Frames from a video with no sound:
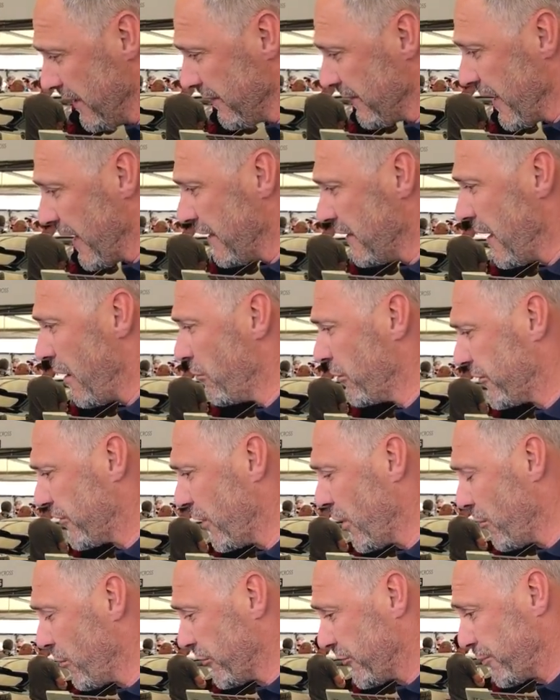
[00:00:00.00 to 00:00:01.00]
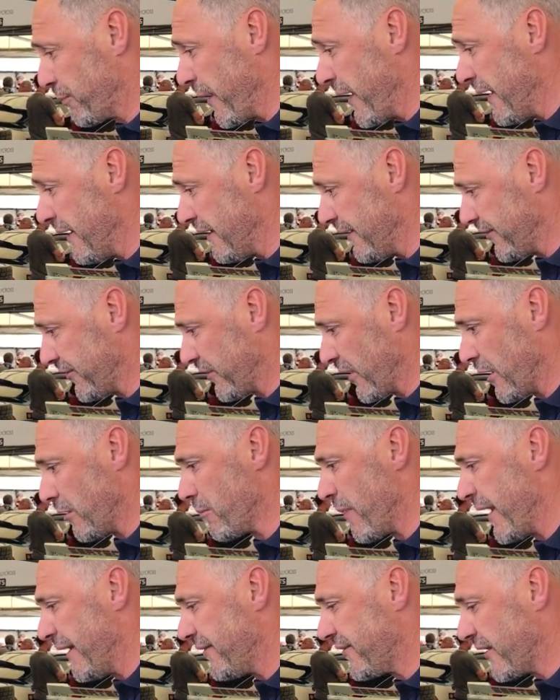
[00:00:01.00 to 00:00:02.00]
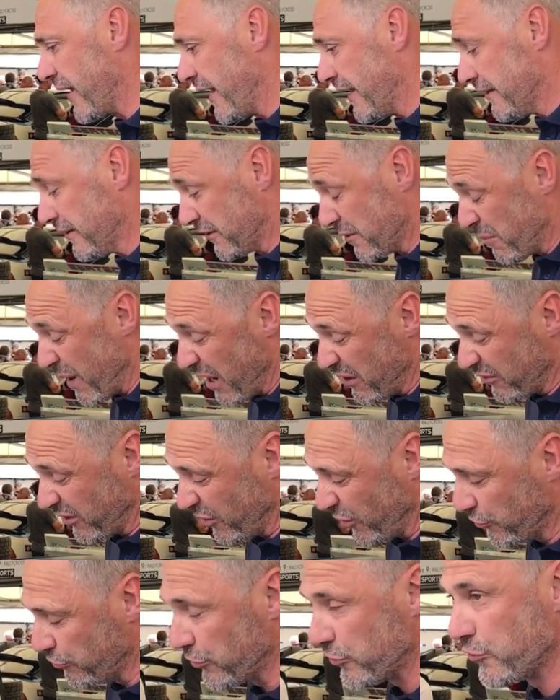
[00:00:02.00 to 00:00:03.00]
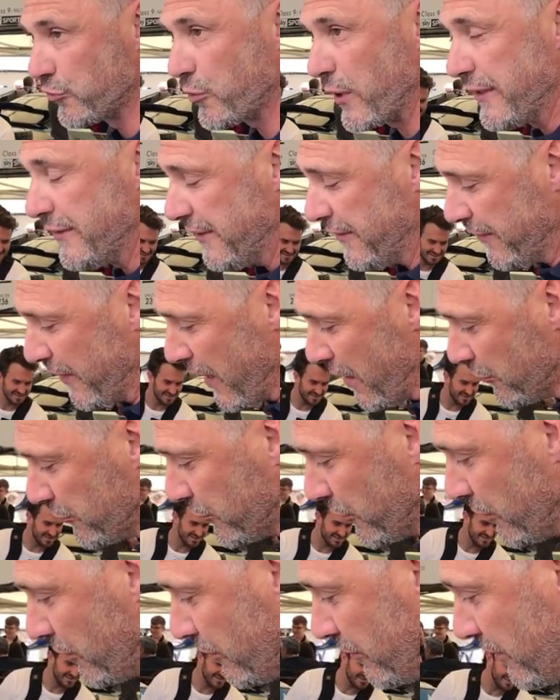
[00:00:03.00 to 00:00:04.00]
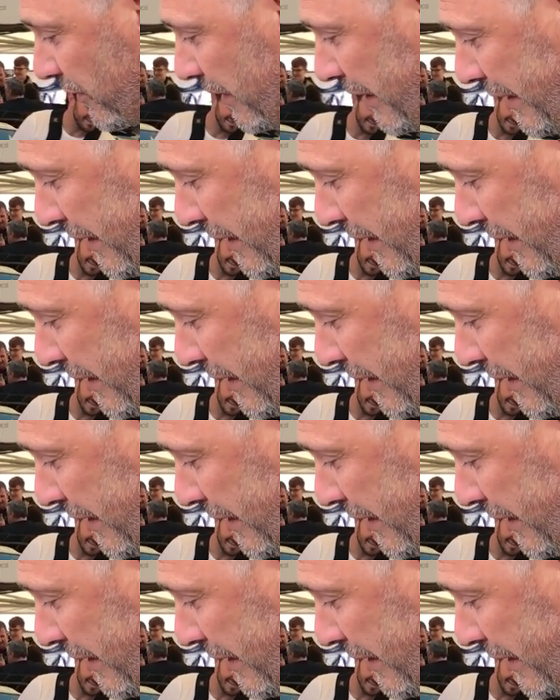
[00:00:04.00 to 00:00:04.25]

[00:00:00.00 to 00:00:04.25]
then our turbo speed is still maintained at about 120,000.